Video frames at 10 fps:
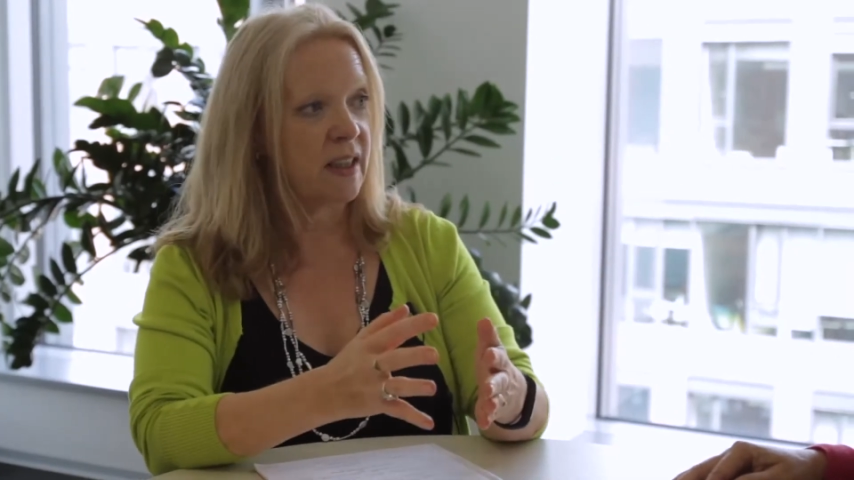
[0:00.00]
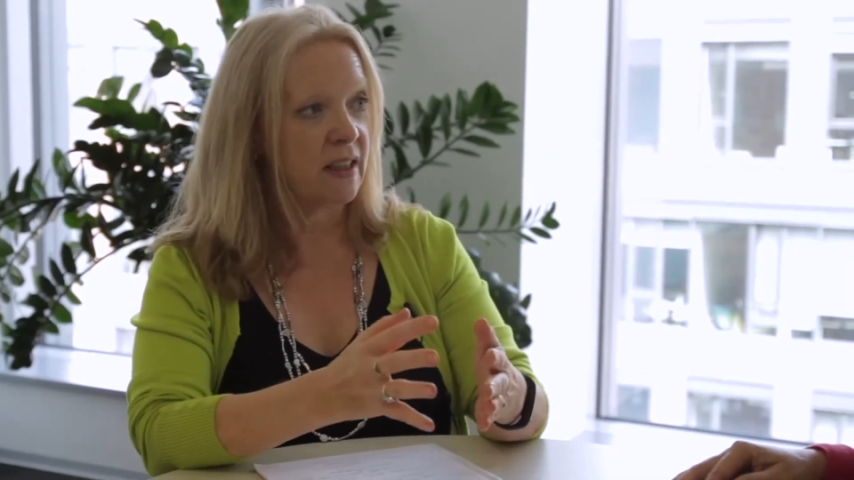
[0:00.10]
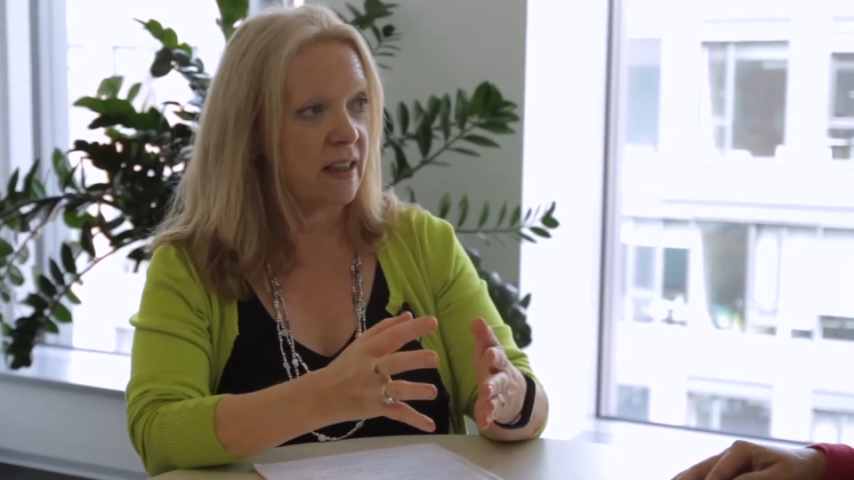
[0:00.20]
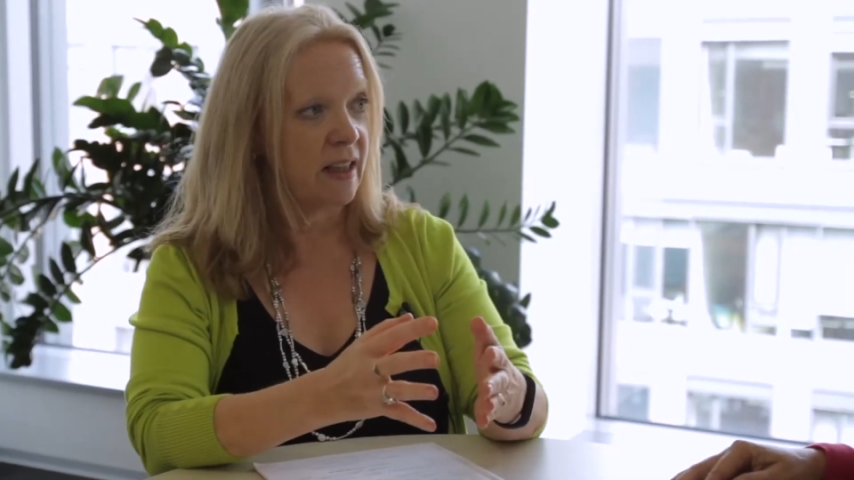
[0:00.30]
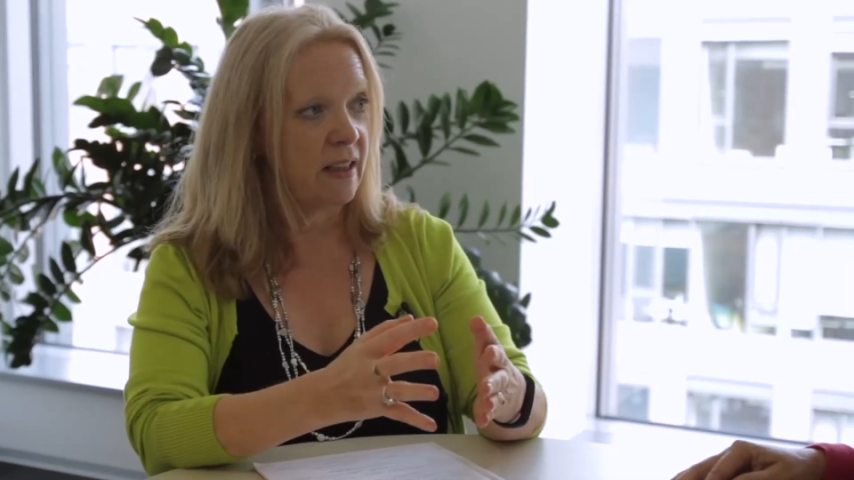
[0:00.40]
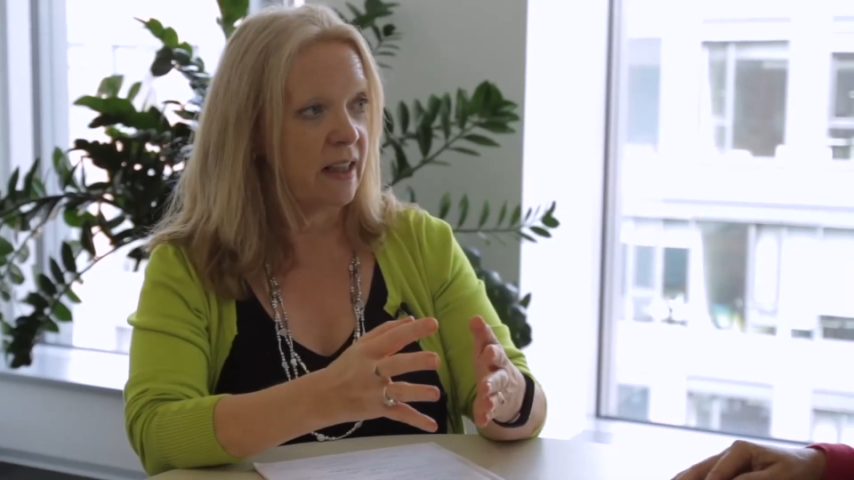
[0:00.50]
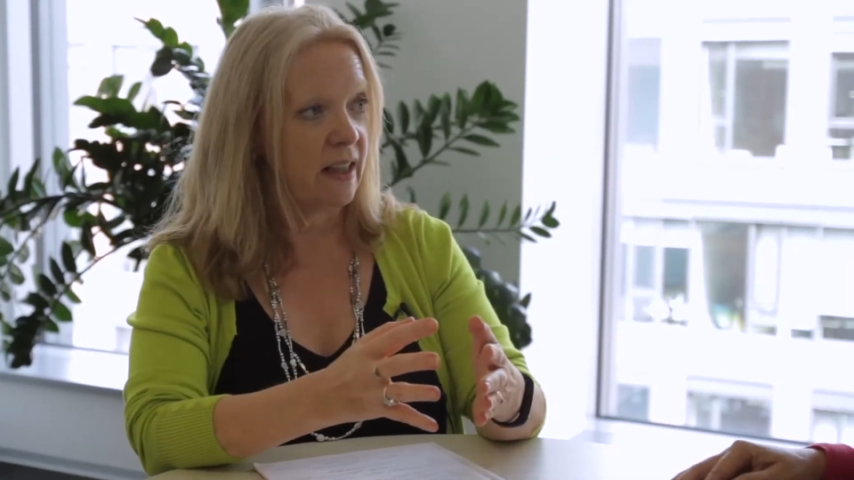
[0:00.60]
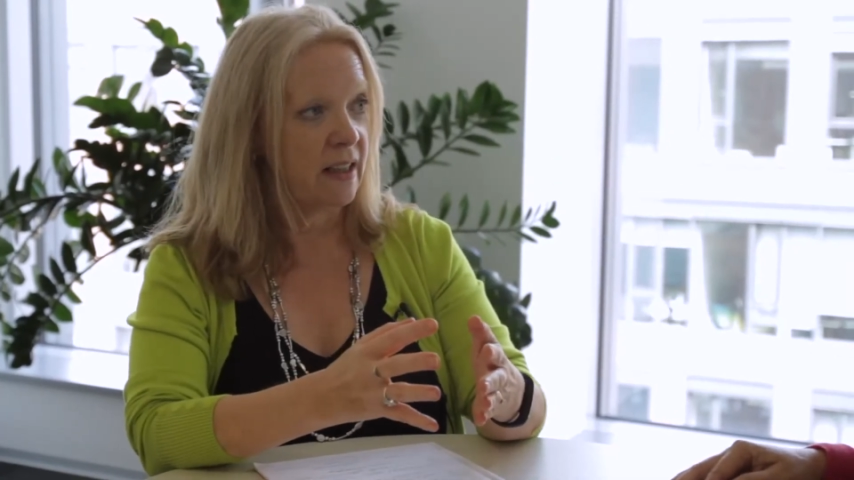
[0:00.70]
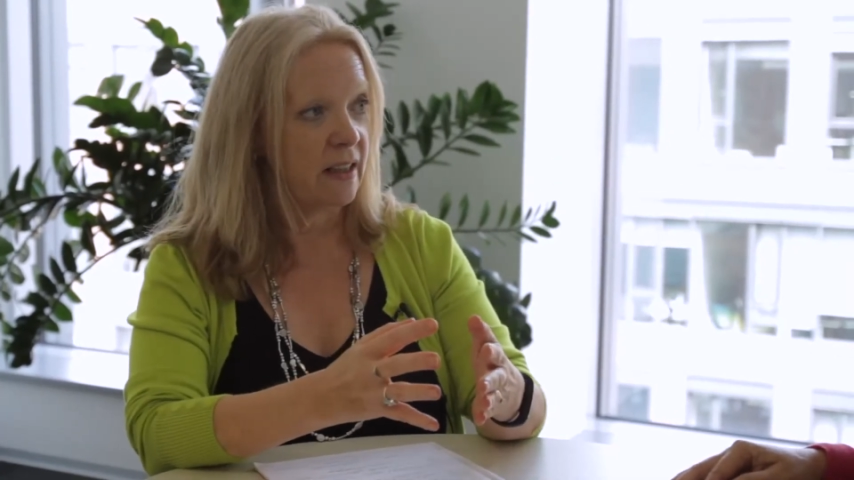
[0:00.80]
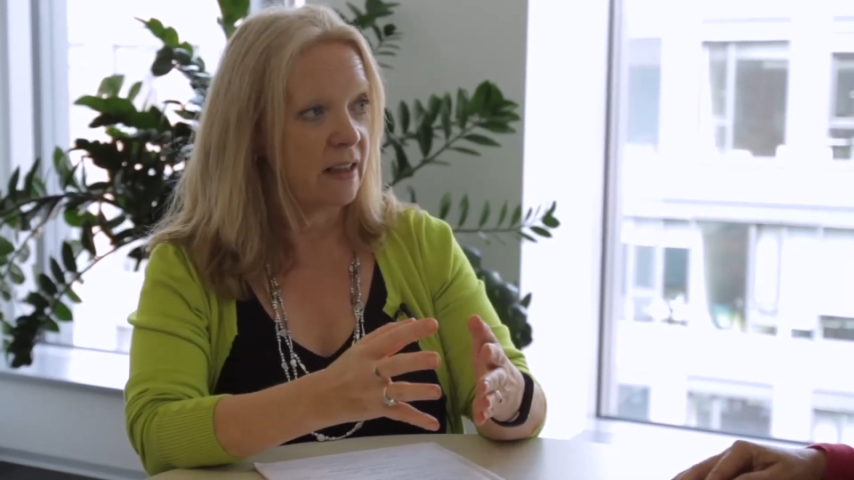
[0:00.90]
to that
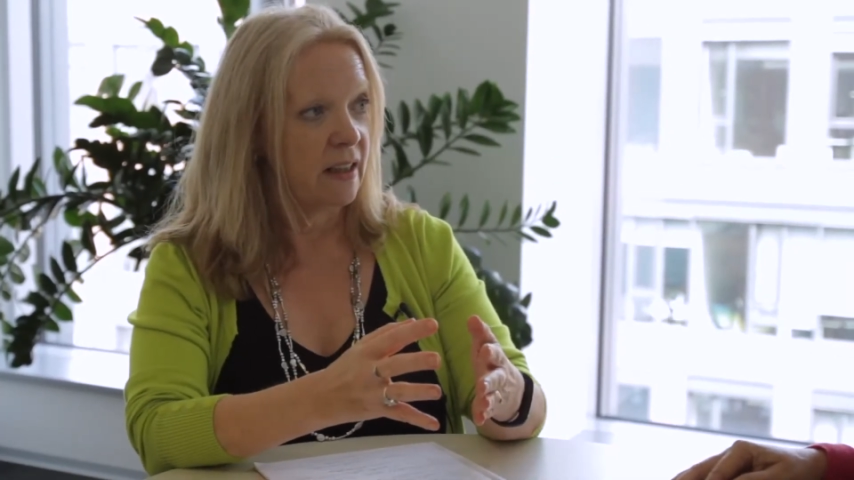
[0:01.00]
need.